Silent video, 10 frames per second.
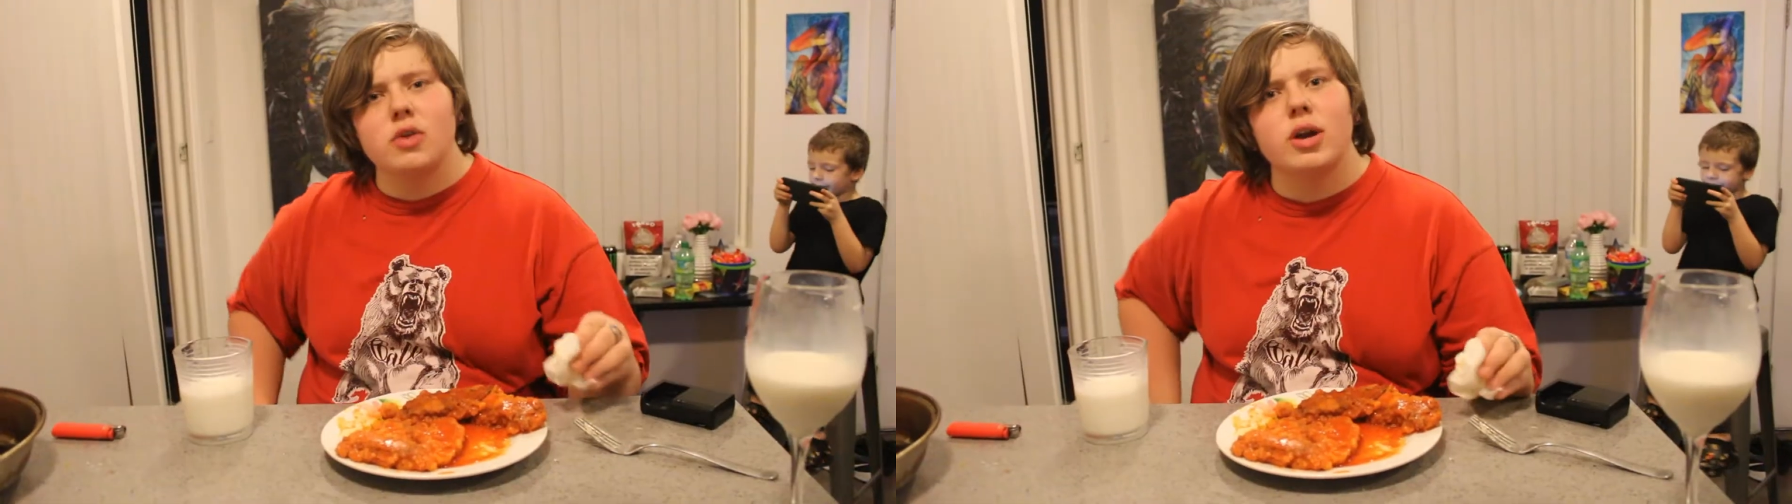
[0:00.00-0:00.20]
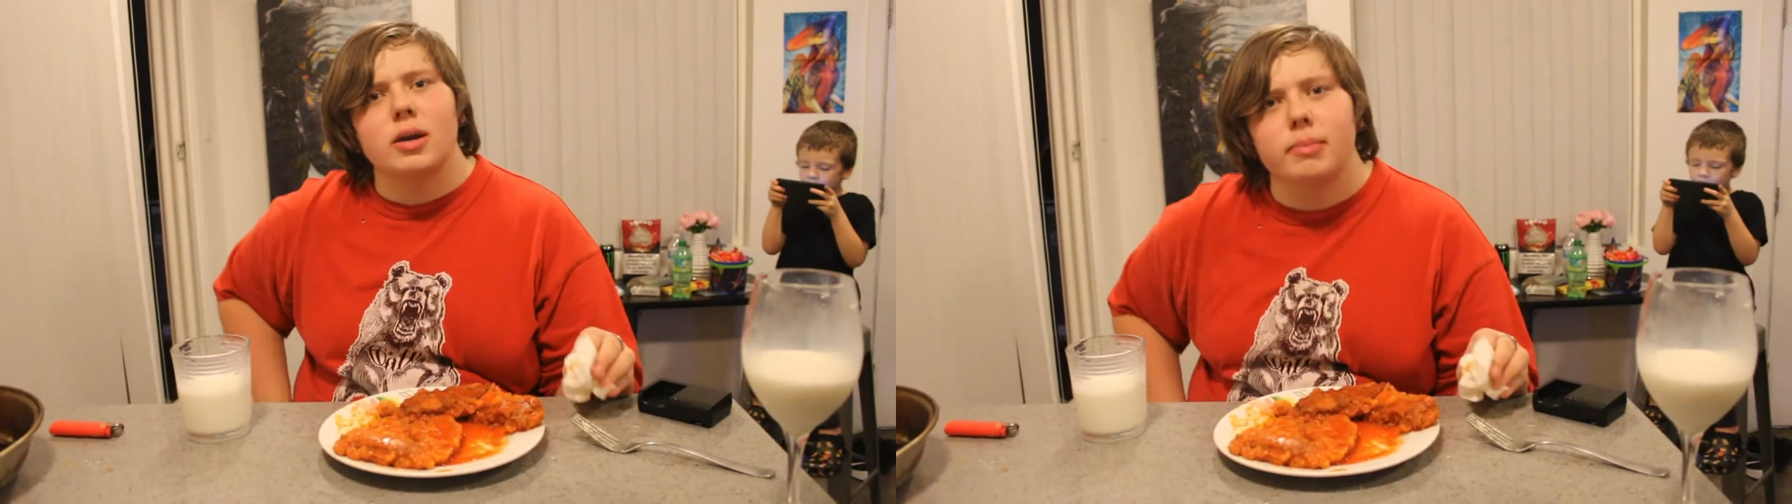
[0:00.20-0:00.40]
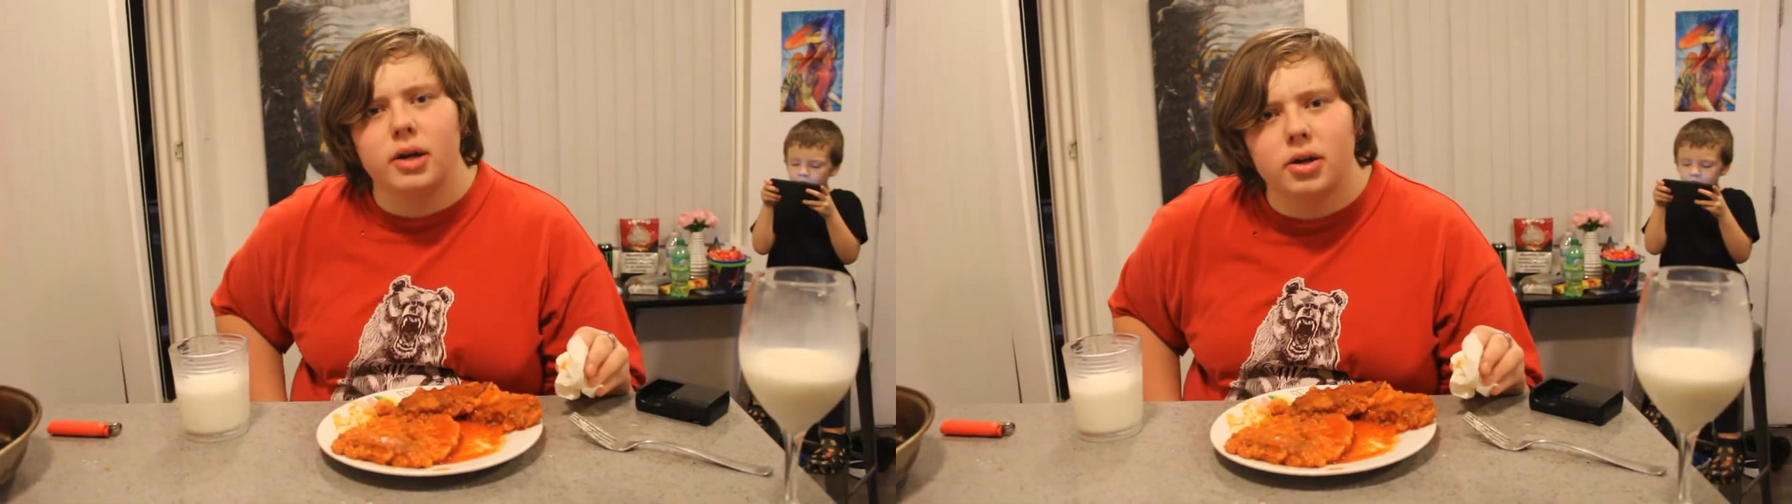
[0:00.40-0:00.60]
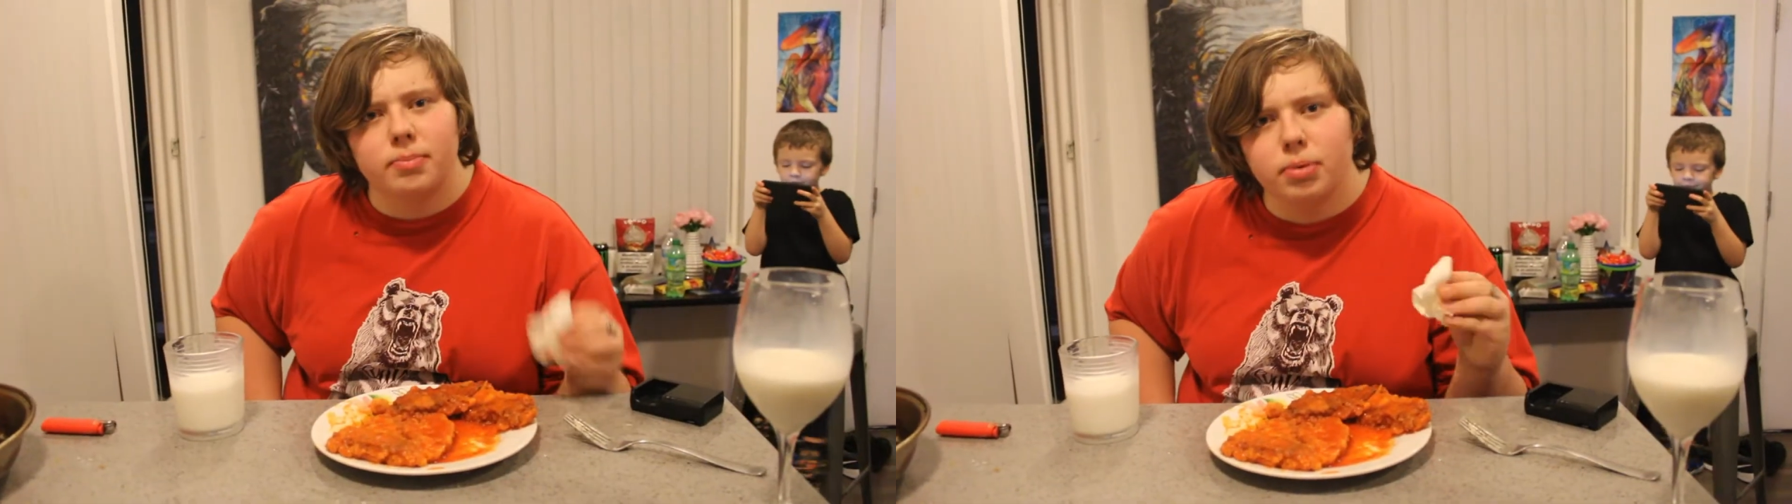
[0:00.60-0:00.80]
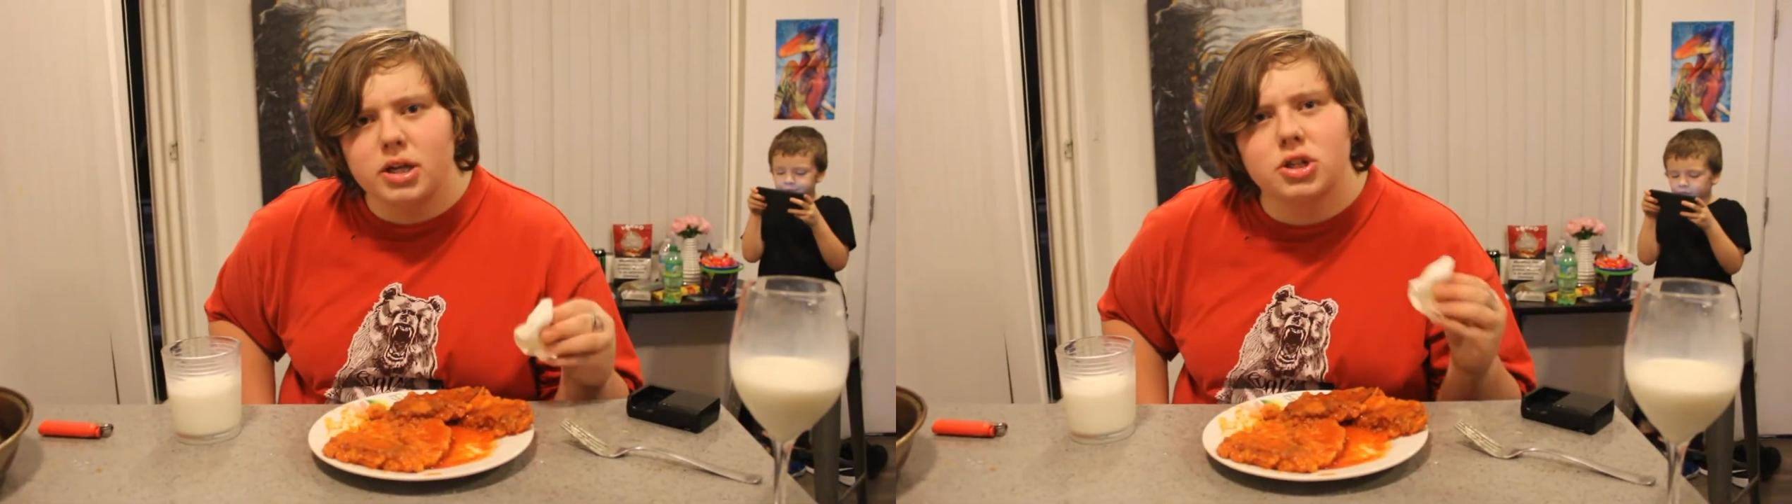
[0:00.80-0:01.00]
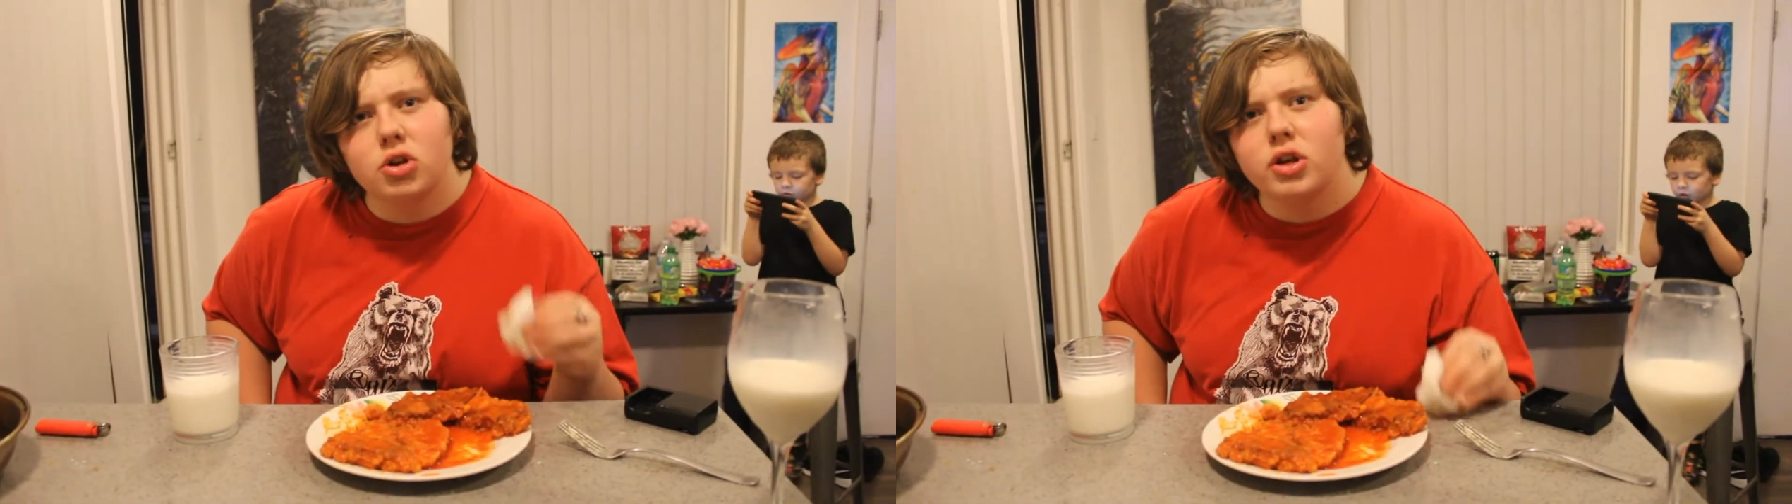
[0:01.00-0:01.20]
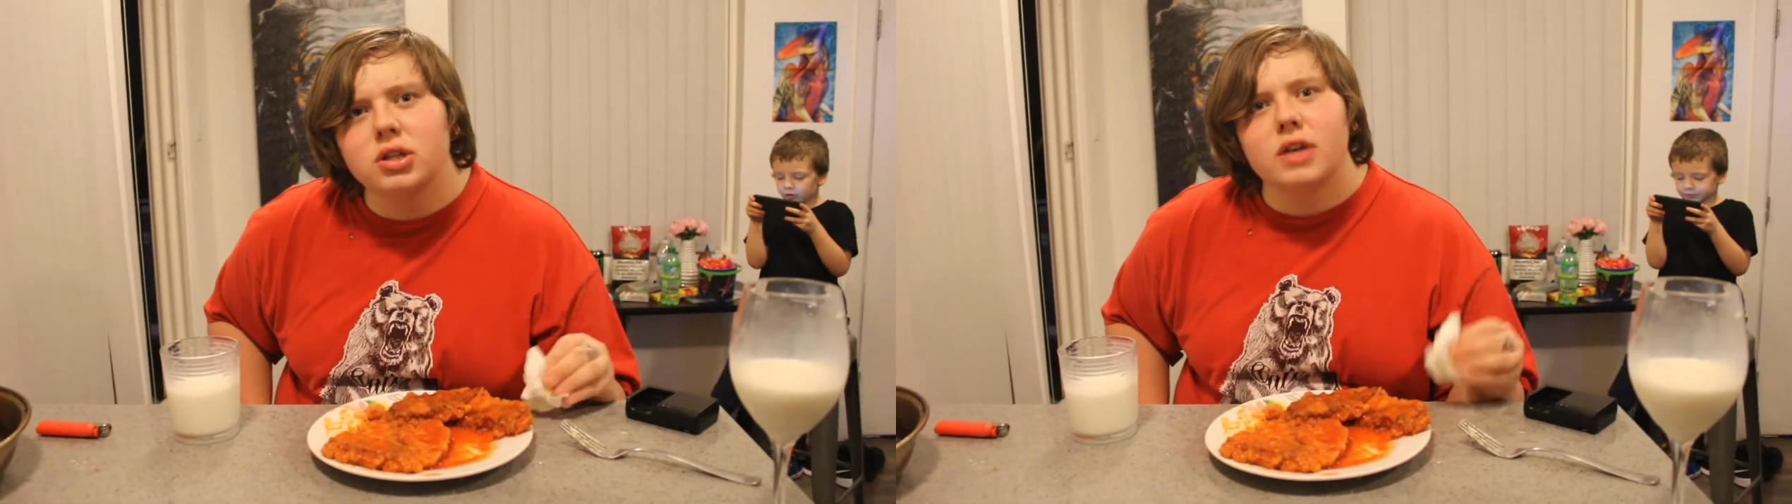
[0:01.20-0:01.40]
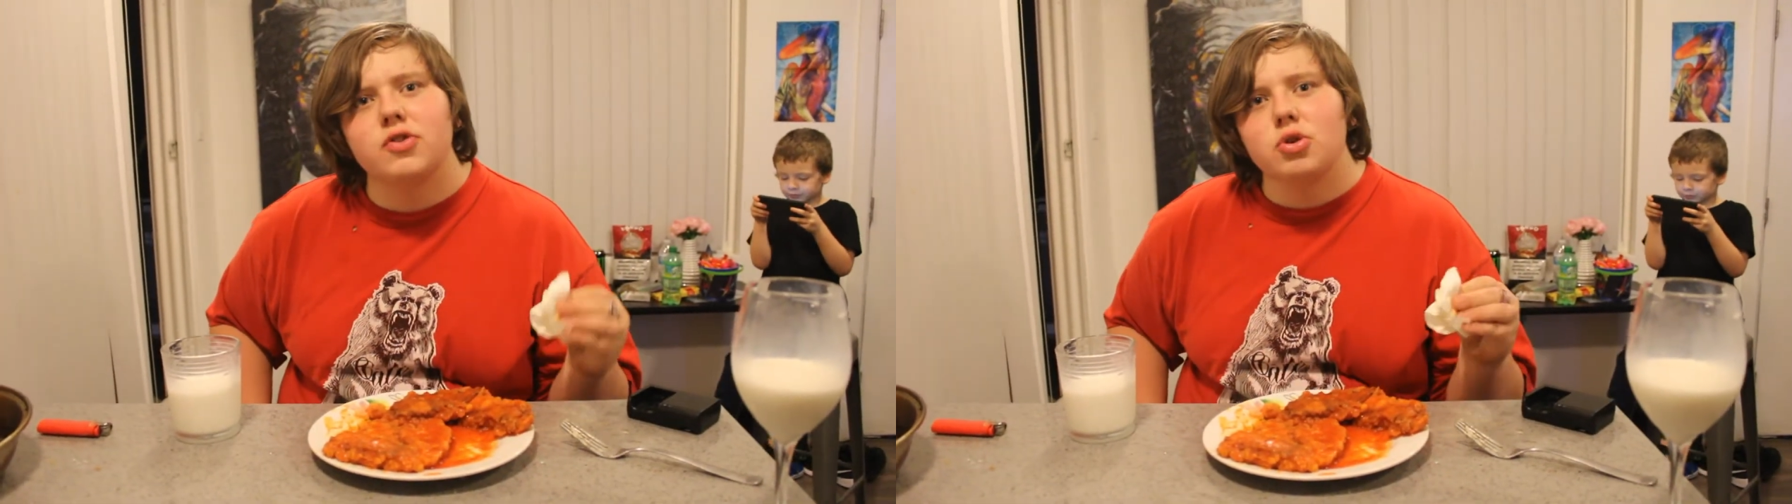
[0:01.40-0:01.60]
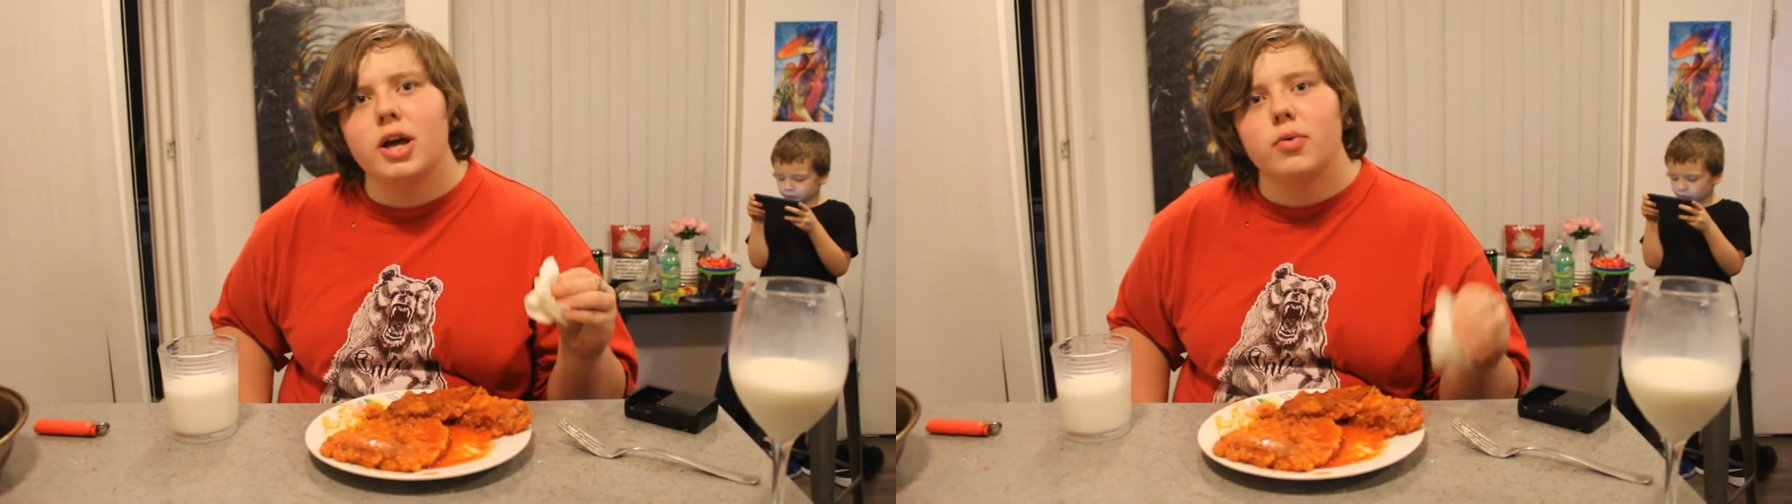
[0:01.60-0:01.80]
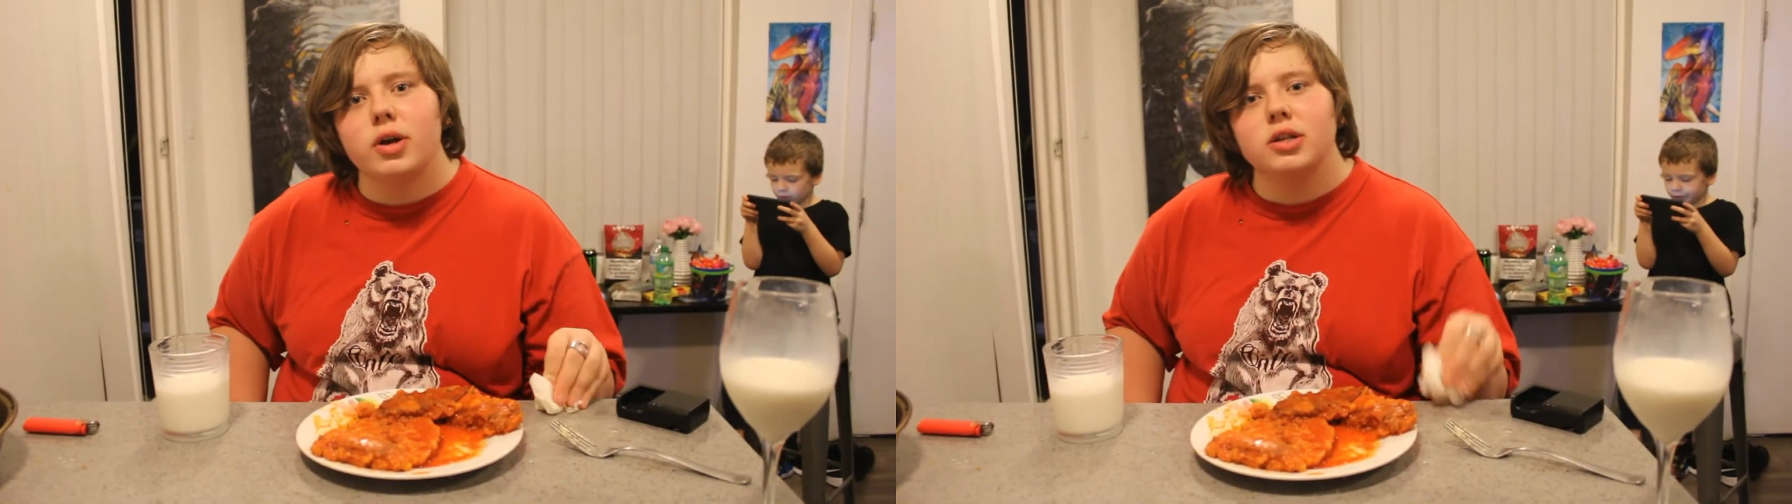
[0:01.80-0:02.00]
recommend. Please do this. If you like
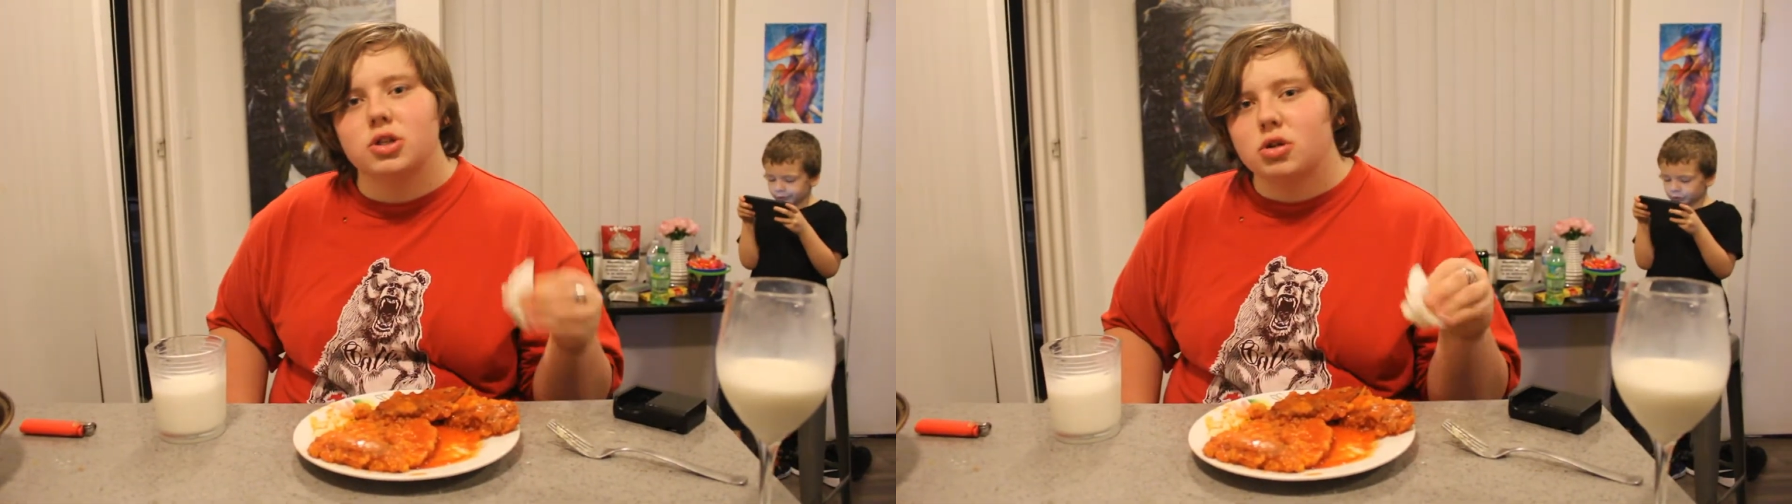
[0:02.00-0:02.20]
wings, do